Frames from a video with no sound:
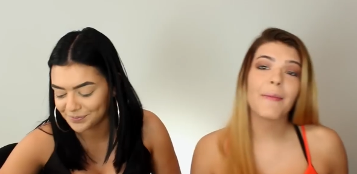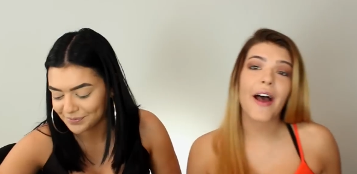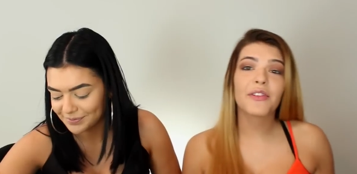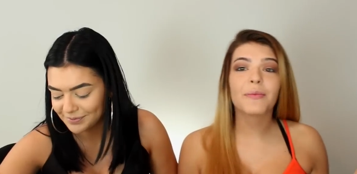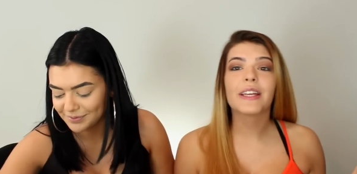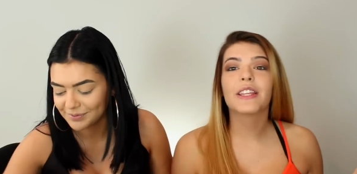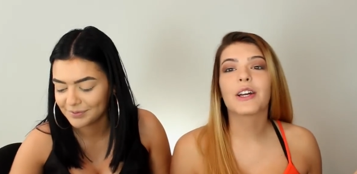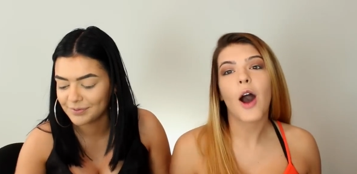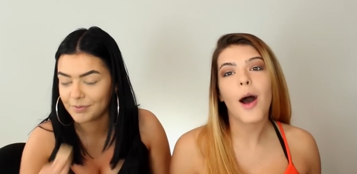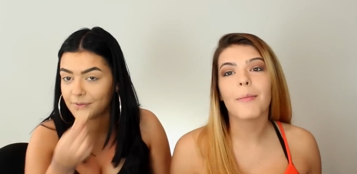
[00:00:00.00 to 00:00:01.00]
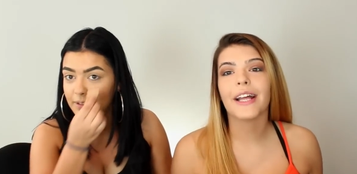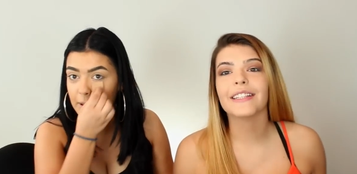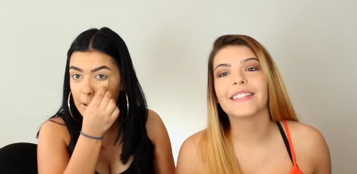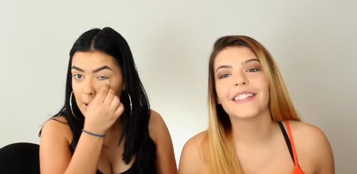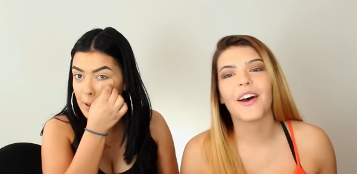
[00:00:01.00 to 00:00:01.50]
Speaker 1: Come after me in the
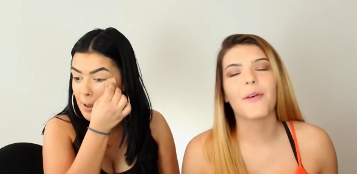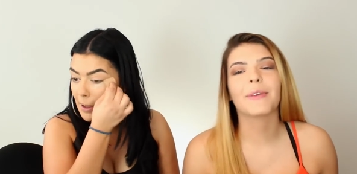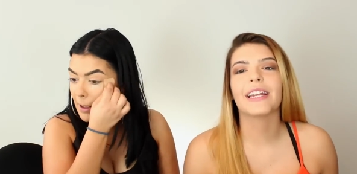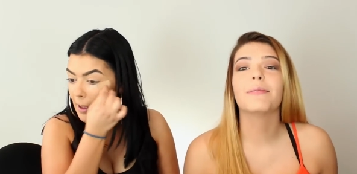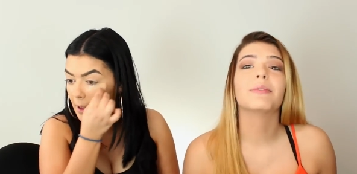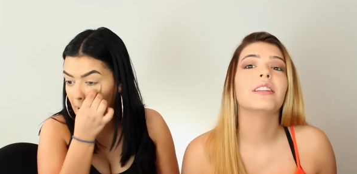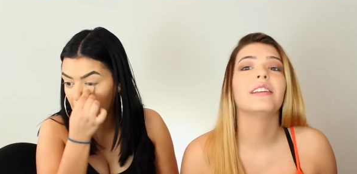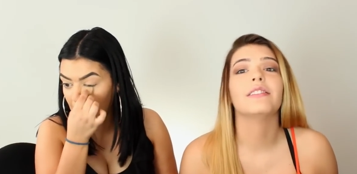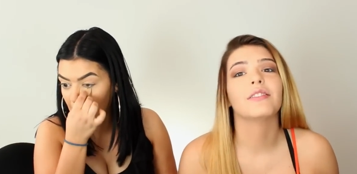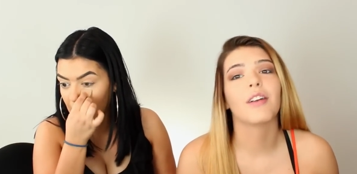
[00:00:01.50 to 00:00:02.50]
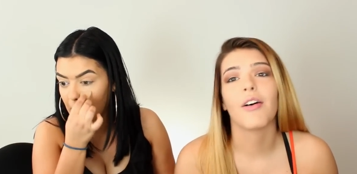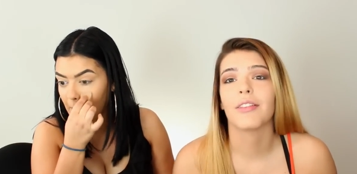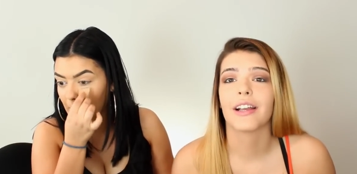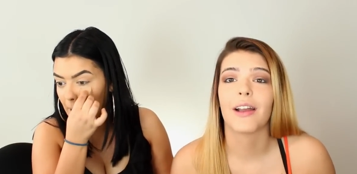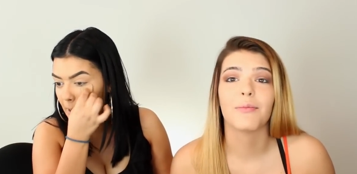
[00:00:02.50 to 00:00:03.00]
comments. No, I'm kidding. Please
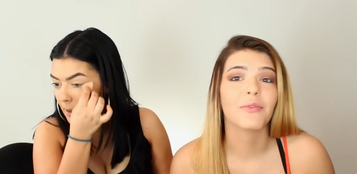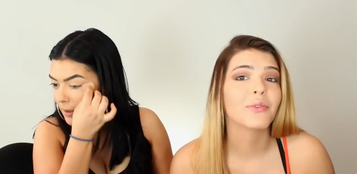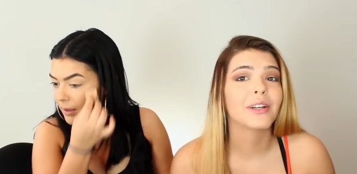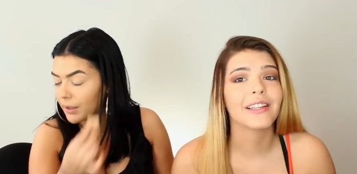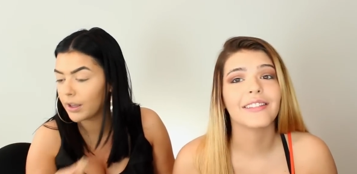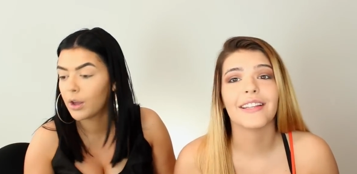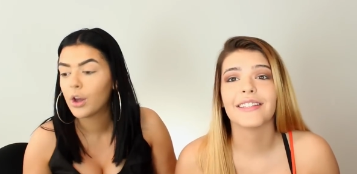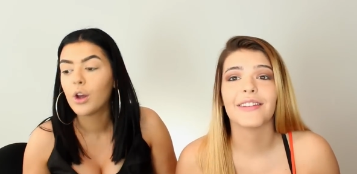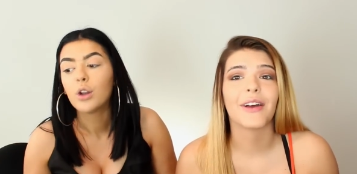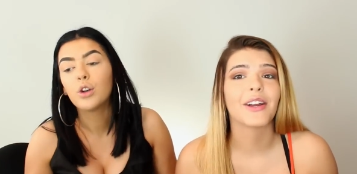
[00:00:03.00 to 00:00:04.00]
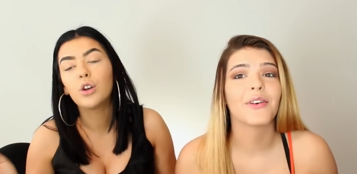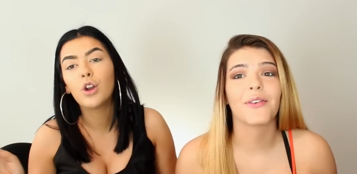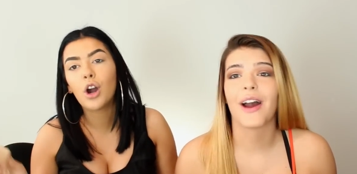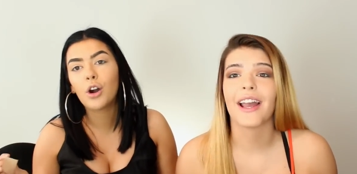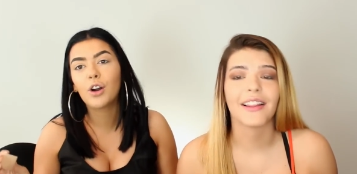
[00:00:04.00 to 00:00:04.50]
don't. Like, I'm really sensitive. I cry
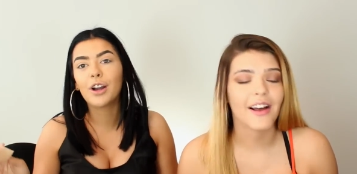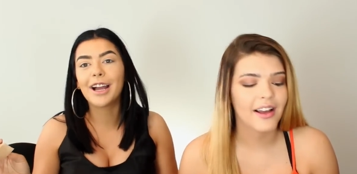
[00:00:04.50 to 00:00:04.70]
no. a